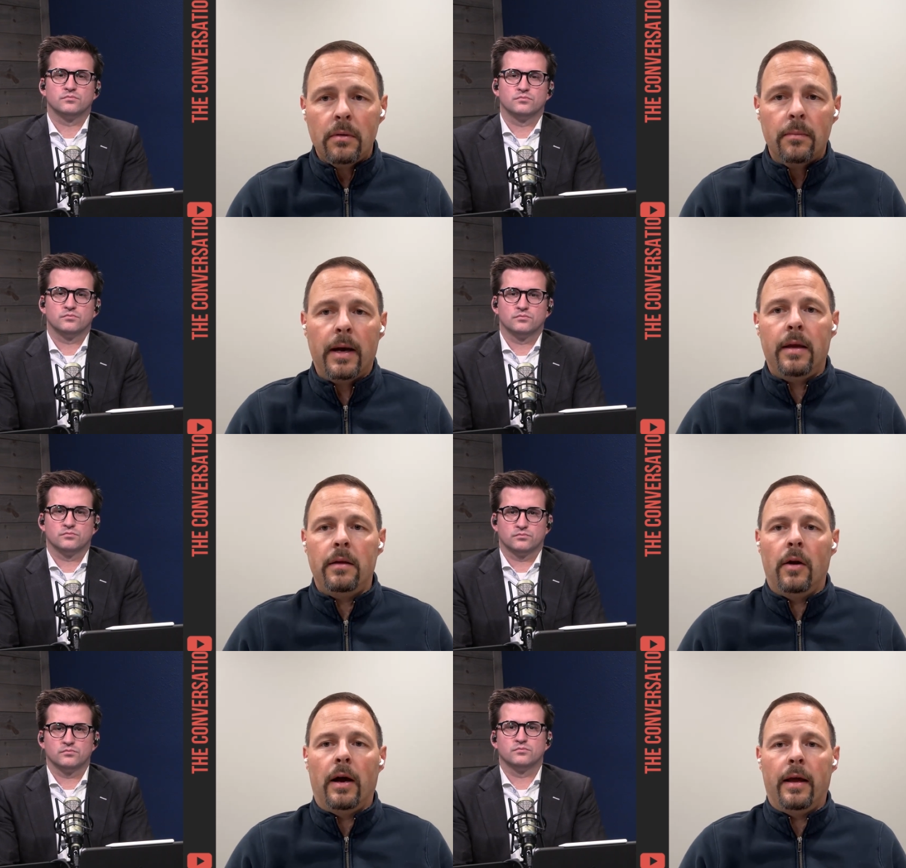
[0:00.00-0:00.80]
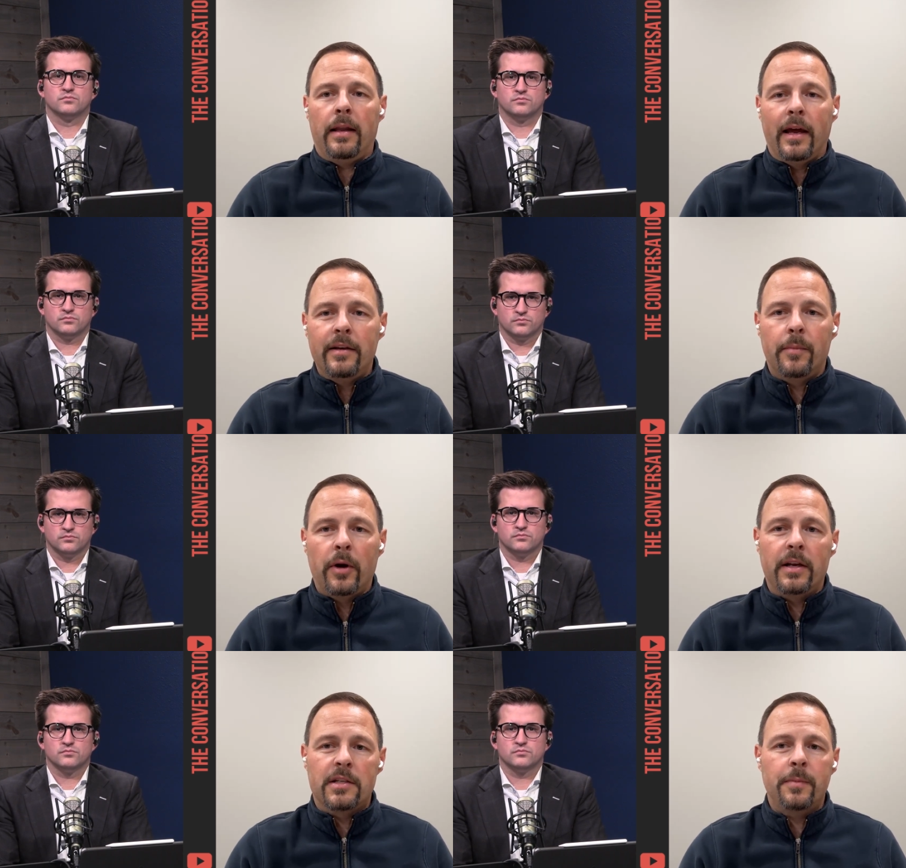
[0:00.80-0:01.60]
Speaker 1: By you know, I, would like to
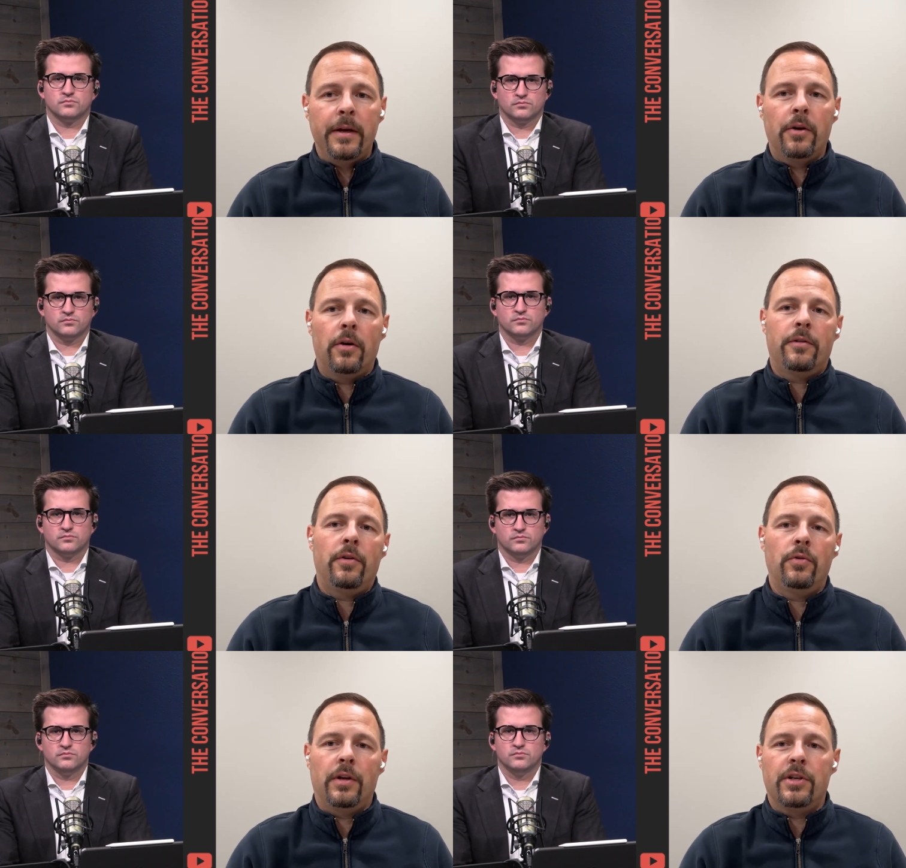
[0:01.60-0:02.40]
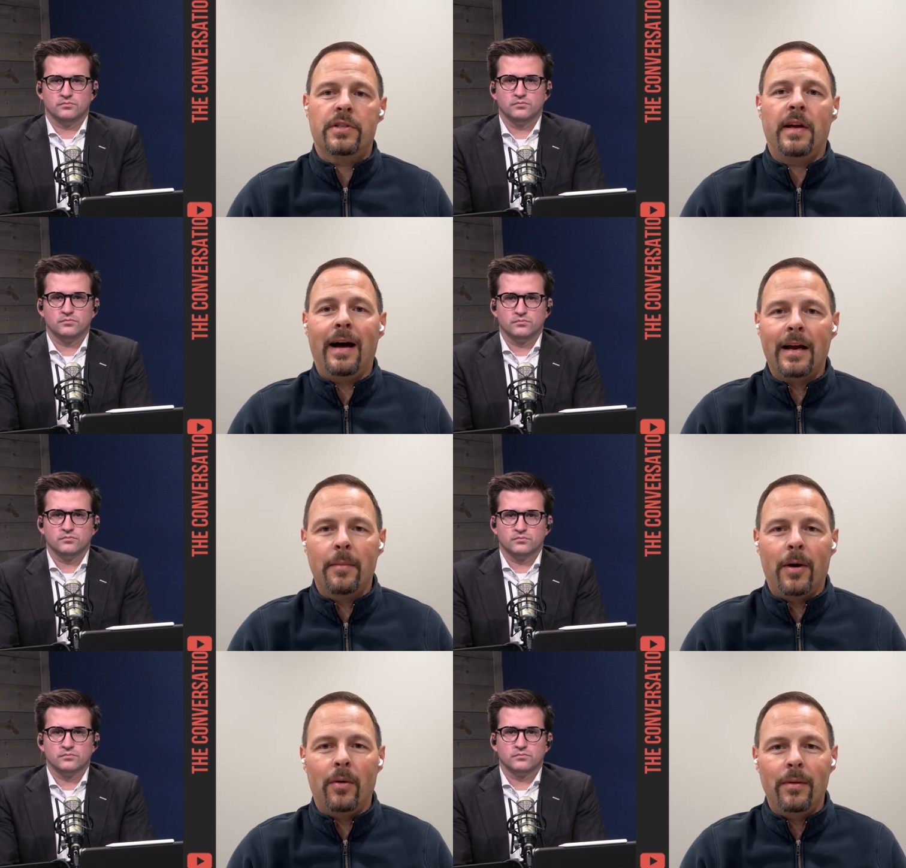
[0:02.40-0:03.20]
bring in a speaker or two to just talk
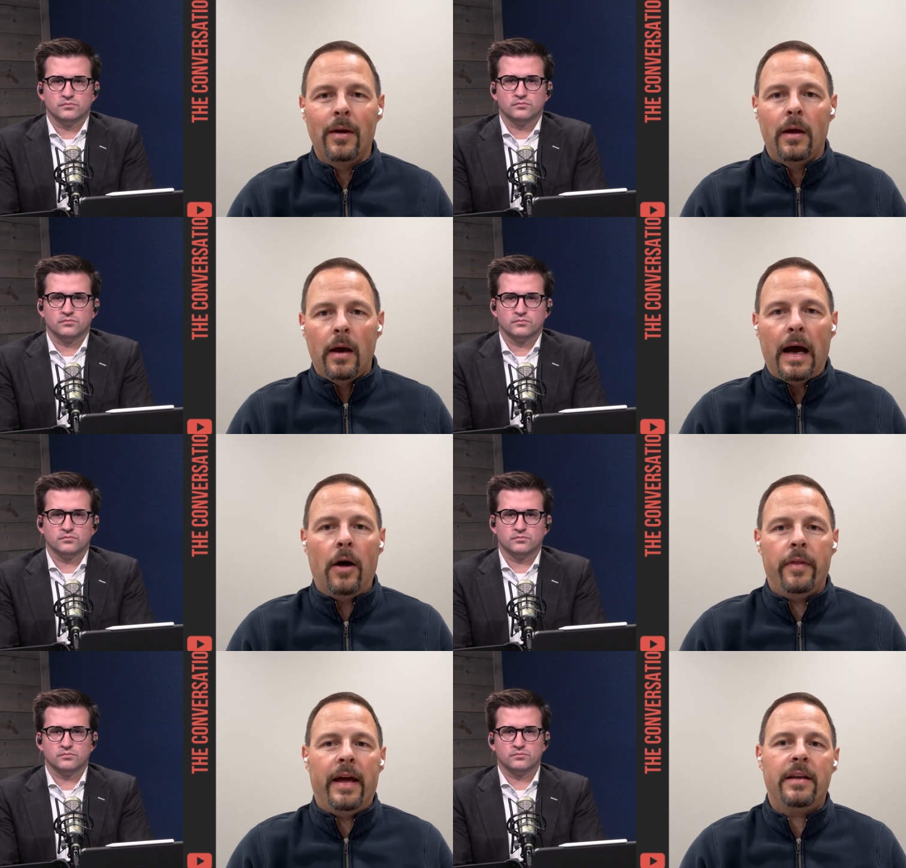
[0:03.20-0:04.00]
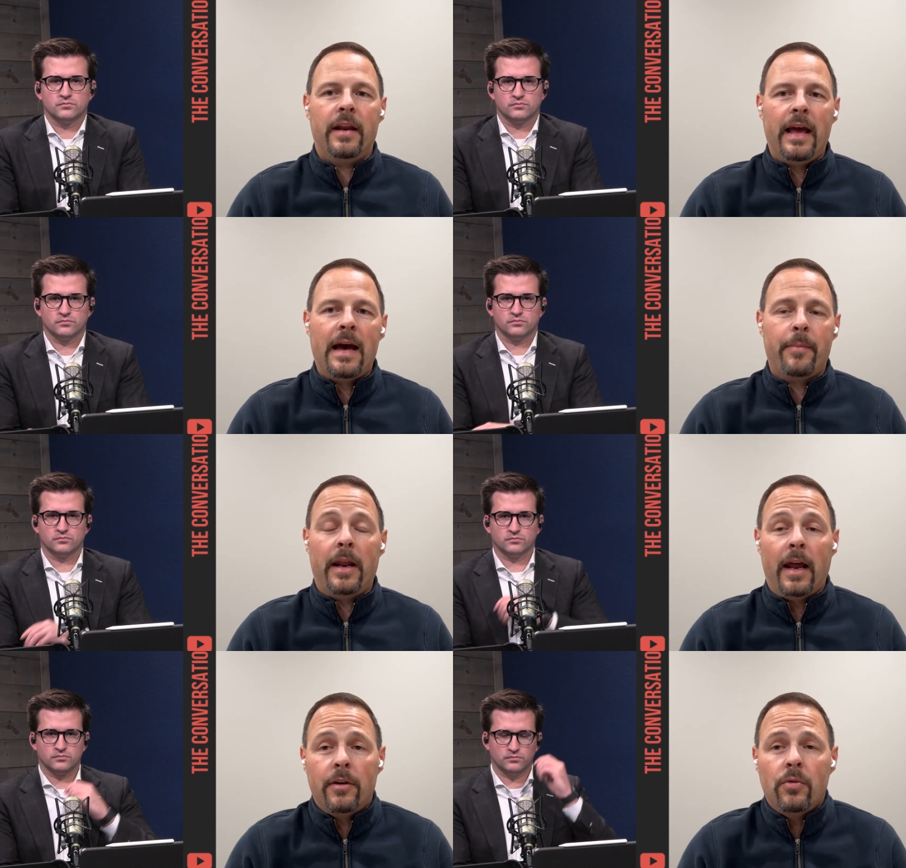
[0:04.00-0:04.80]
about how that can happen.
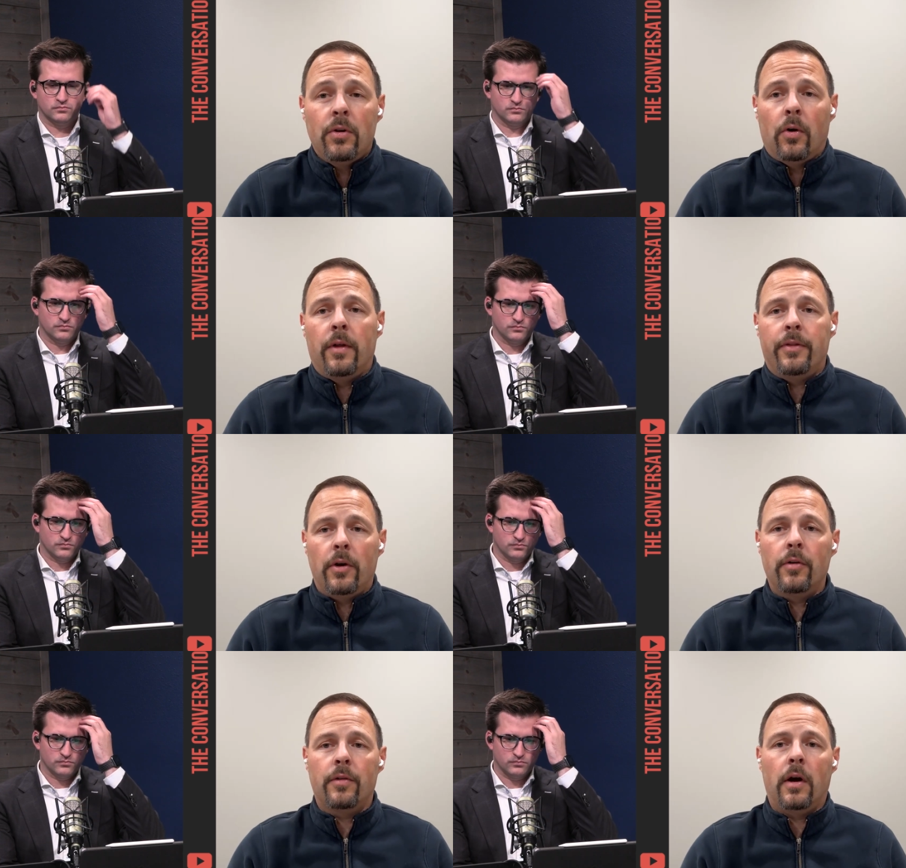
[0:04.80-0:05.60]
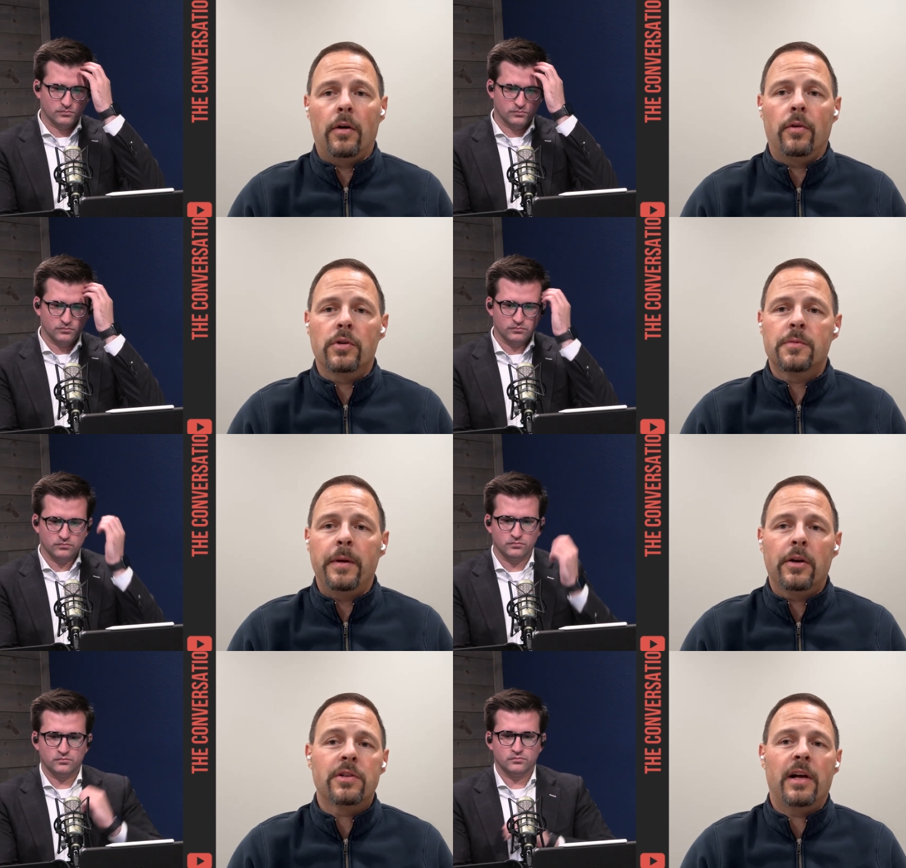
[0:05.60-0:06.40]
And I do know that there's are those
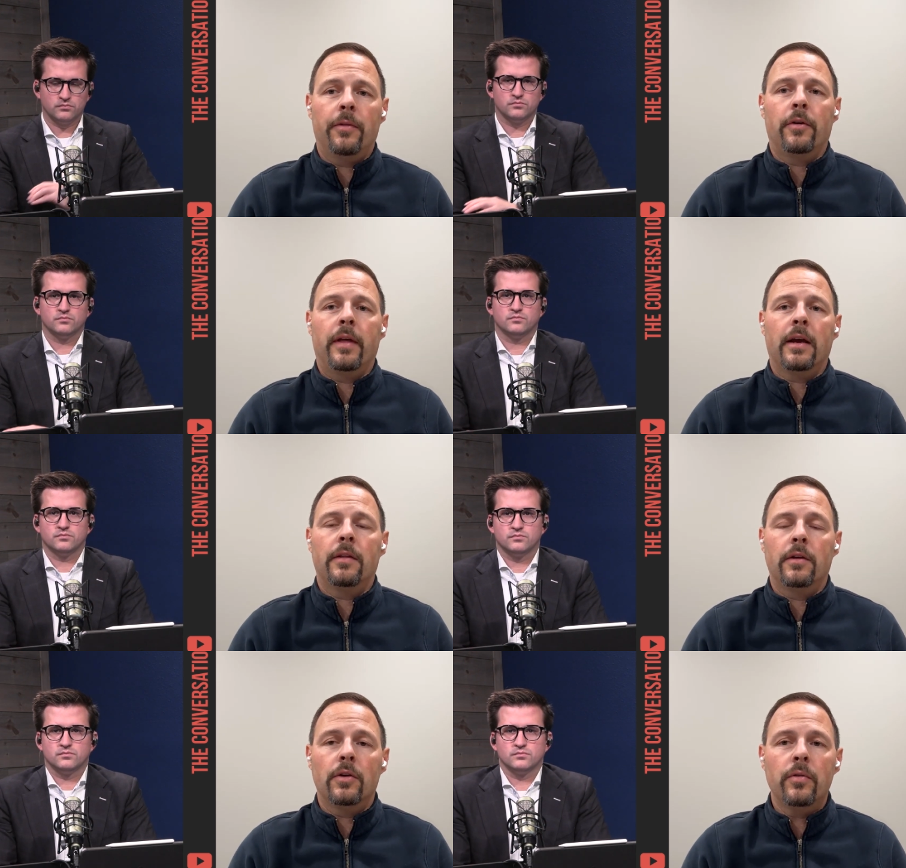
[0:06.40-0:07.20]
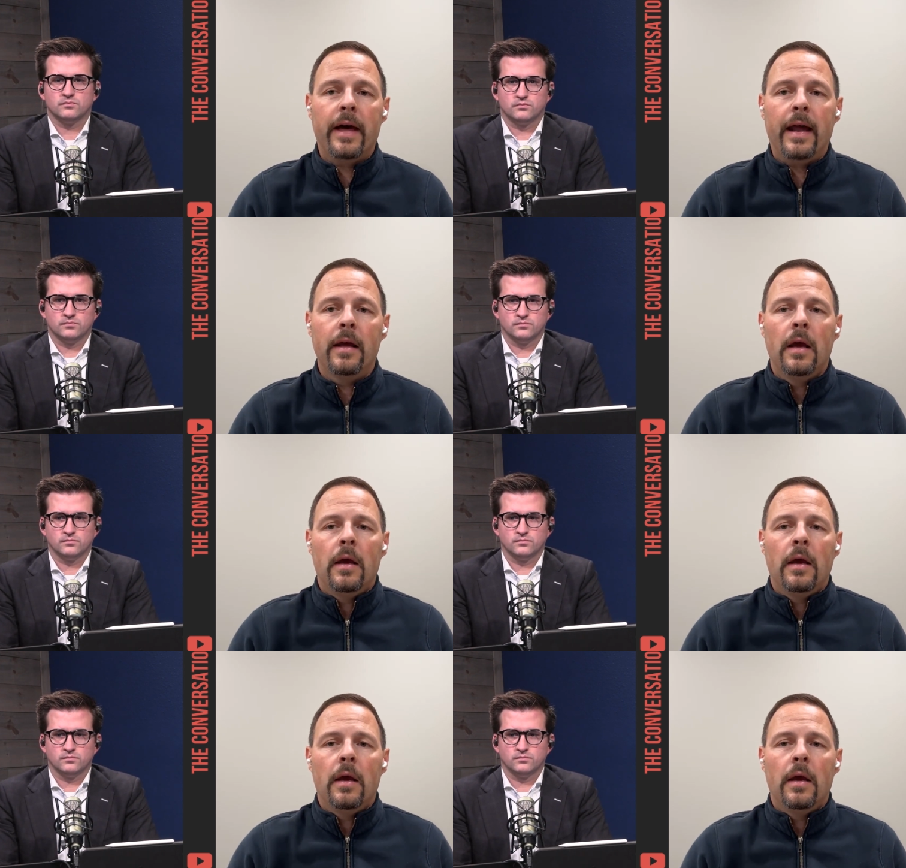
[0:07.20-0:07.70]
speakers out there that can do that.